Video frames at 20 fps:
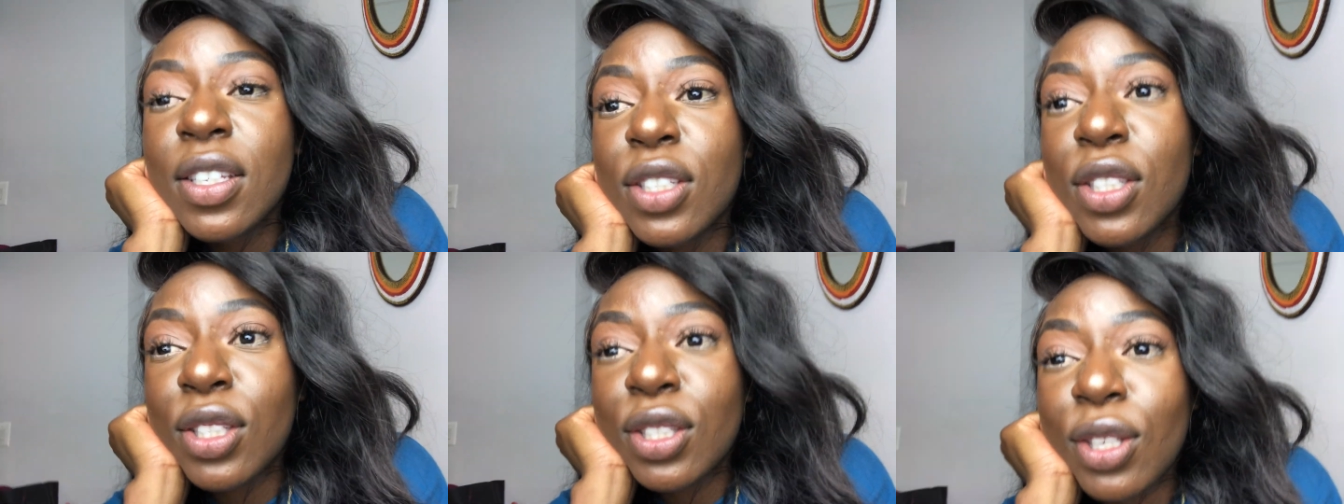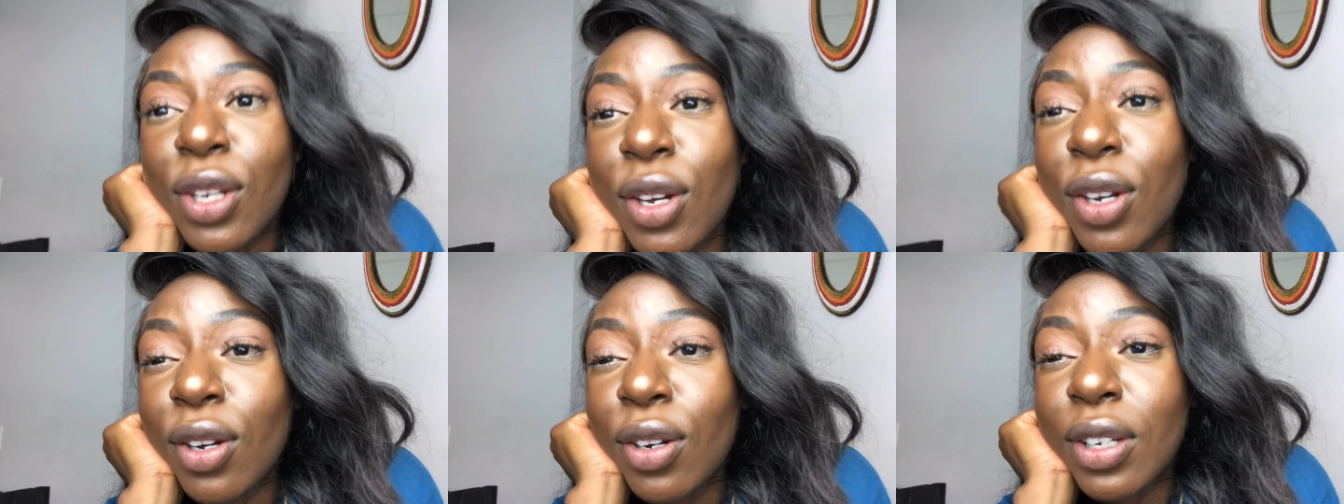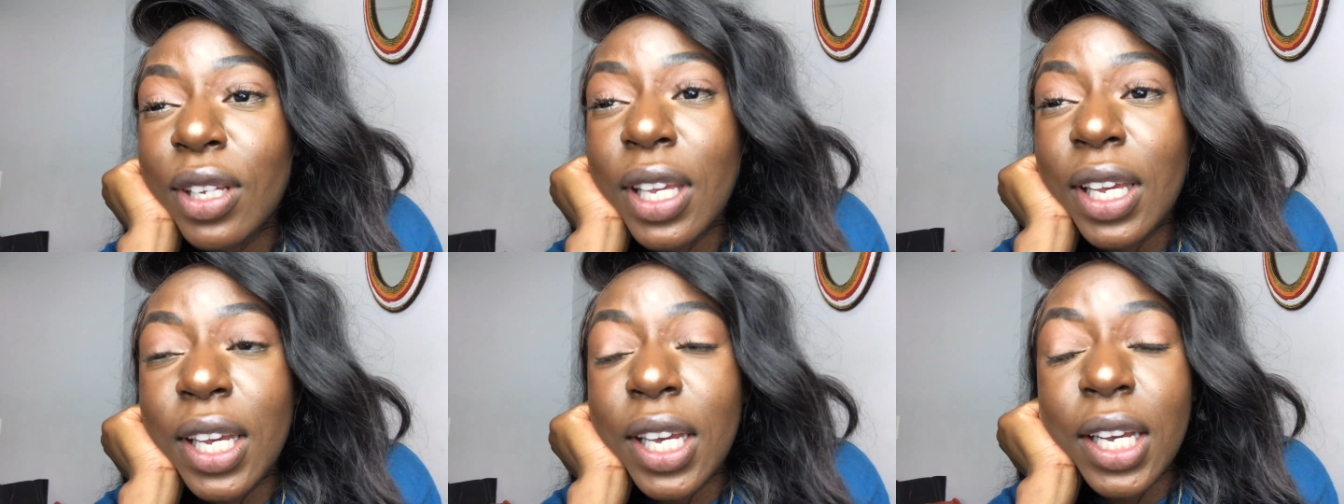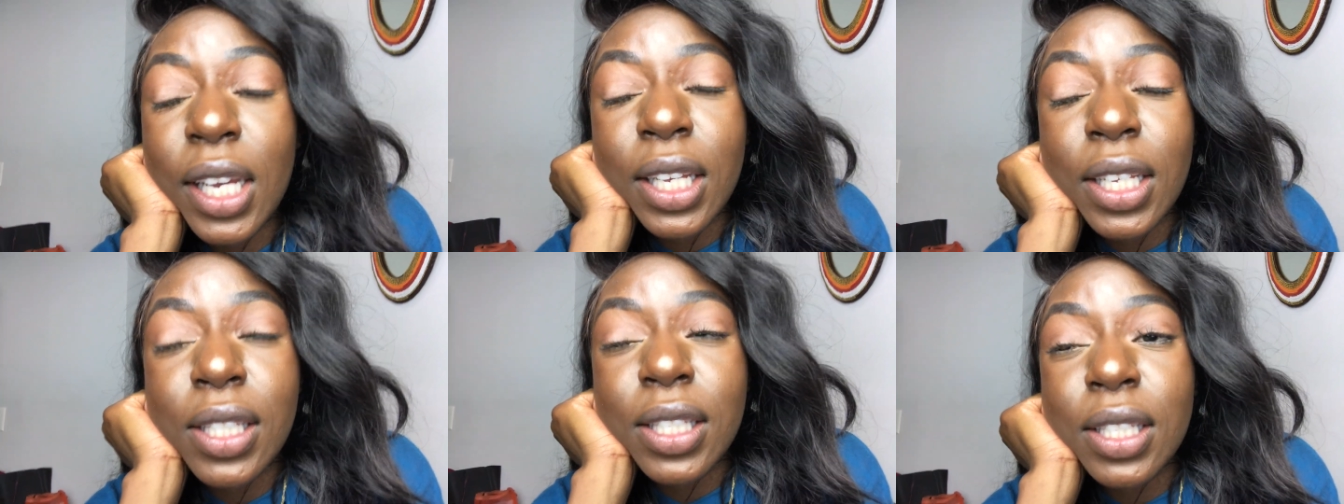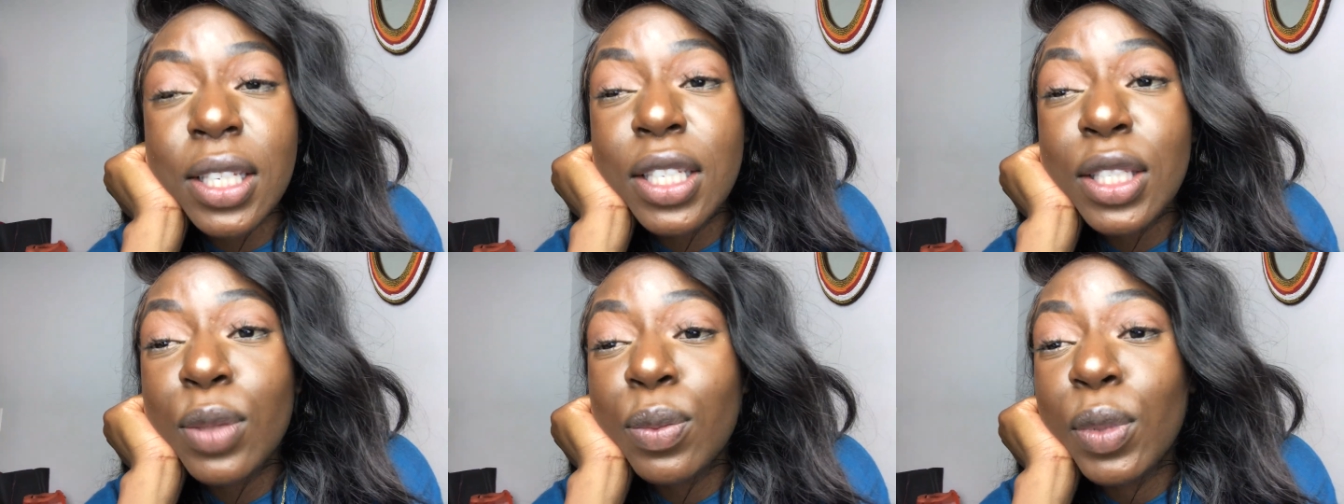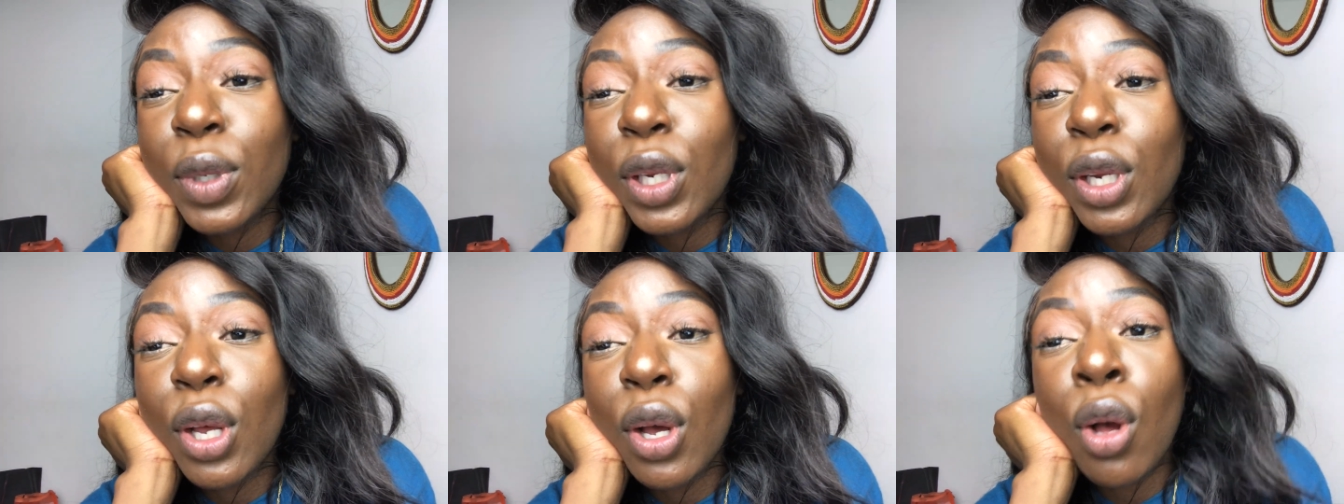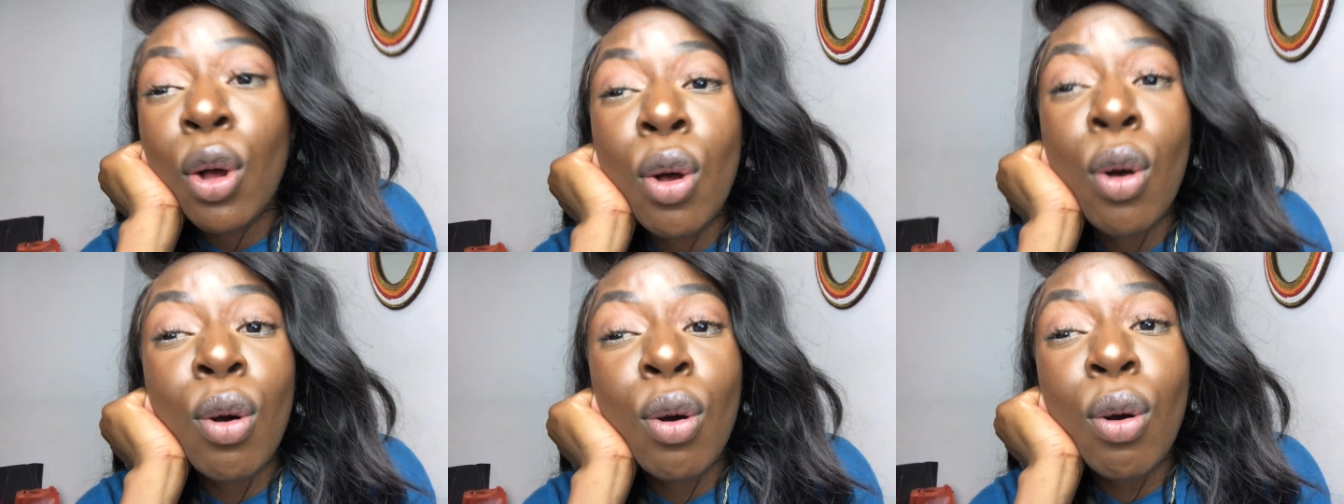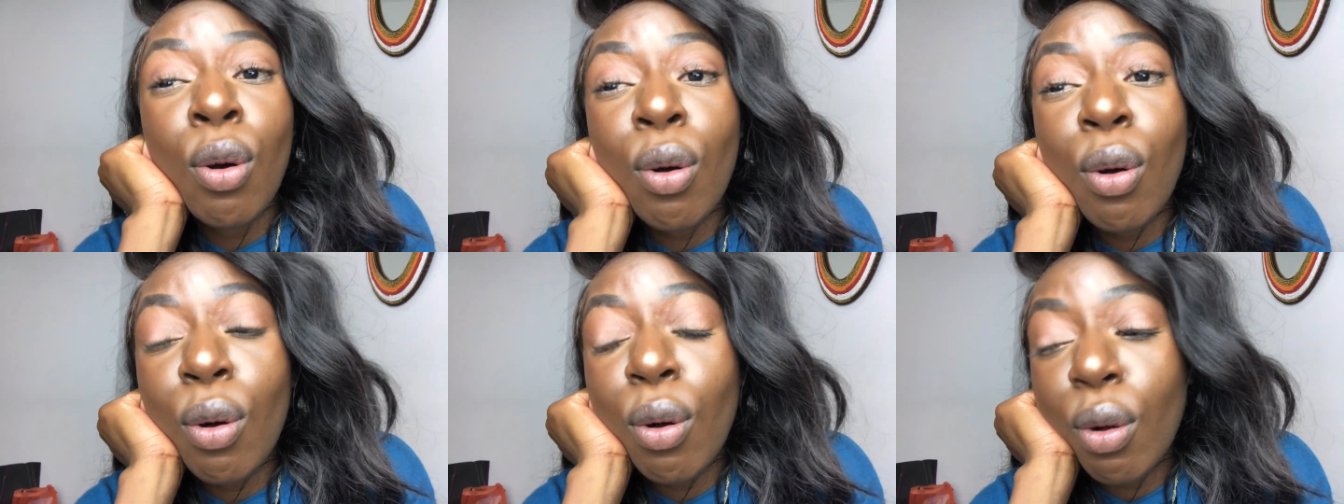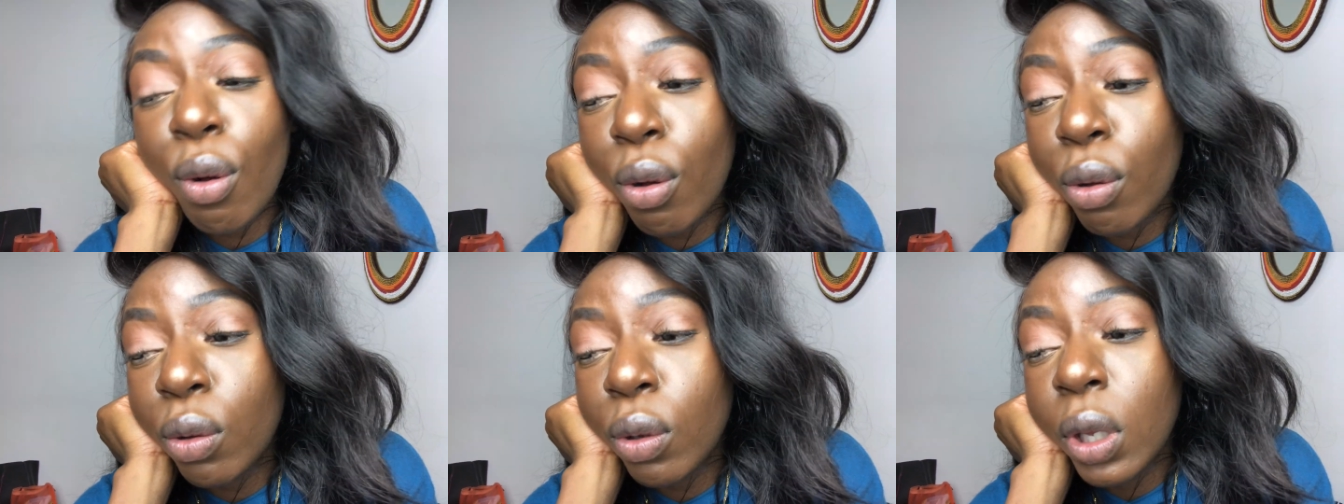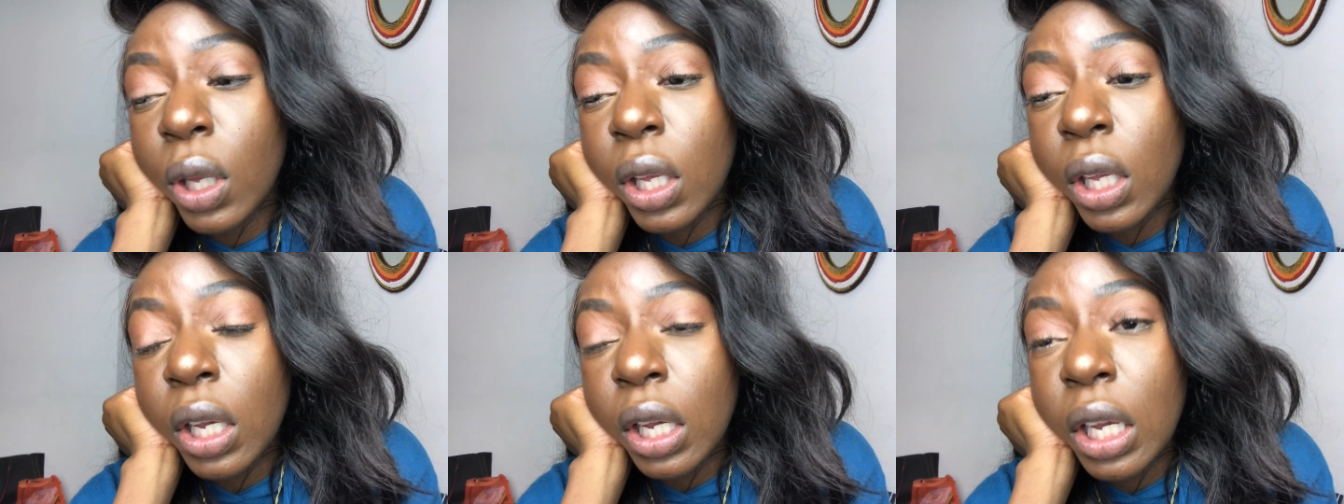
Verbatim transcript: so yeah, guys, said, it's been a whole,